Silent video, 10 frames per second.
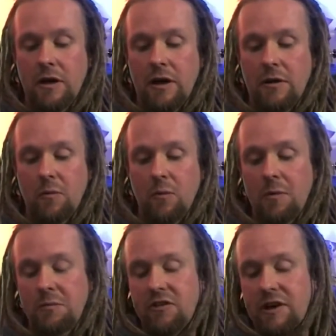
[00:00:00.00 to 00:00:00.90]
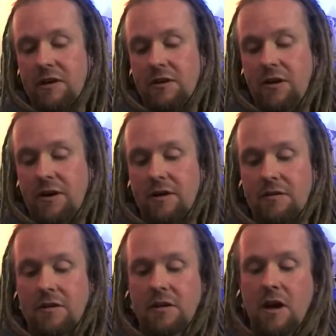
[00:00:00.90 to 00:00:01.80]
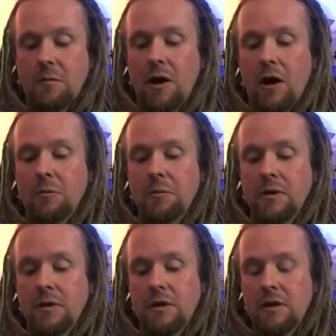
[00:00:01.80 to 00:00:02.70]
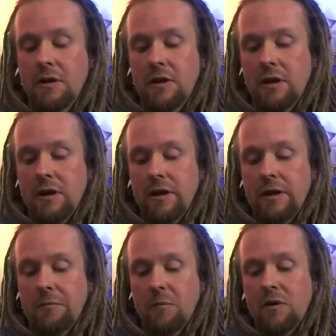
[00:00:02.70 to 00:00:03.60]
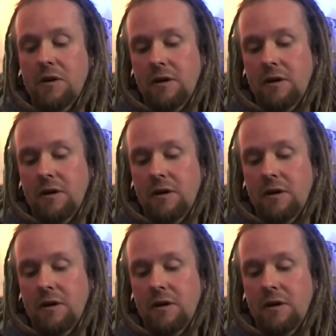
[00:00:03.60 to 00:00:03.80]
Uh, one particular night, I'll come home, um,